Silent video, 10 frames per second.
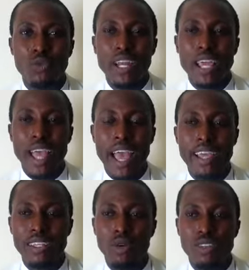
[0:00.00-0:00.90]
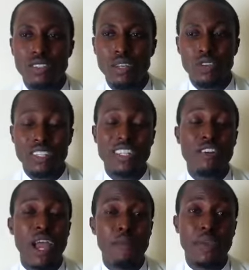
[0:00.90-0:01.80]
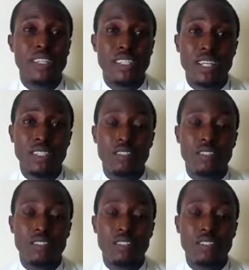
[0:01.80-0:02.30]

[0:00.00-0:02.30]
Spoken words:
when there was a scenario I painted